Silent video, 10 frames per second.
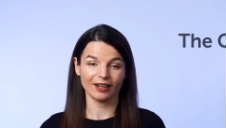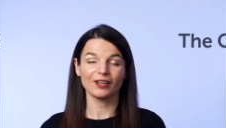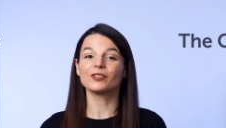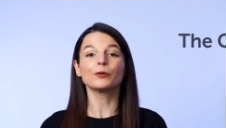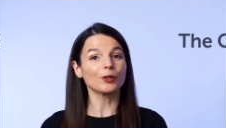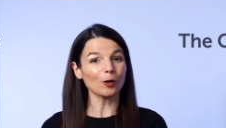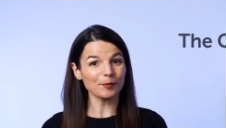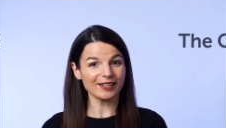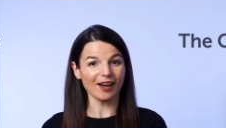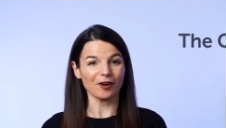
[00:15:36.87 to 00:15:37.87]
So don't
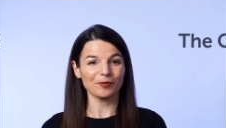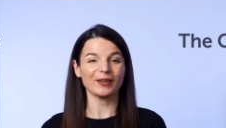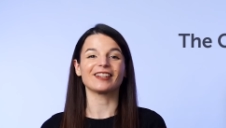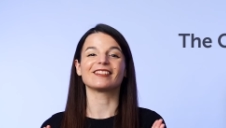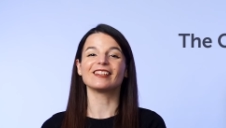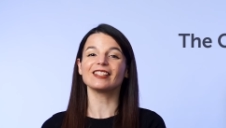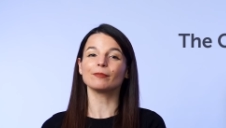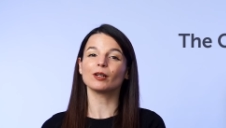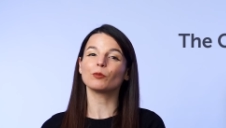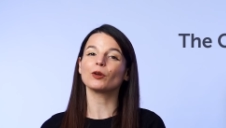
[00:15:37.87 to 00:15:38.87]
miss out, because this
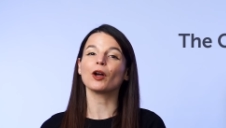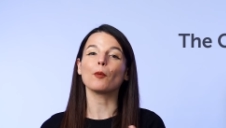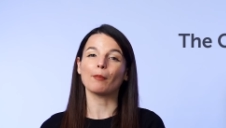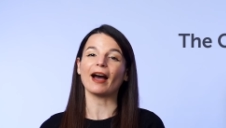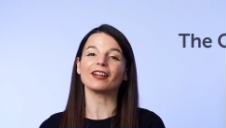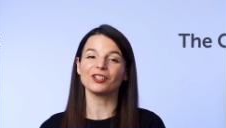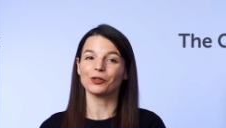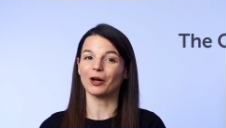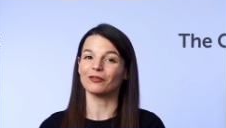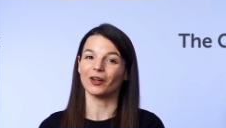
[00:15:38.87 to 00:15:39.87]
book will go back into
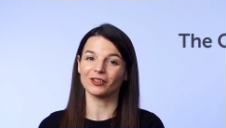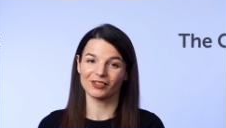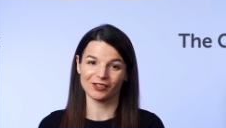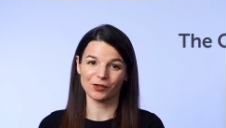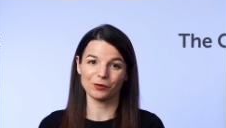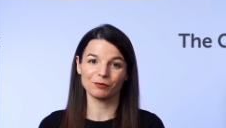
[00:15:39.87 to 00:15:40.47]
our vault soon.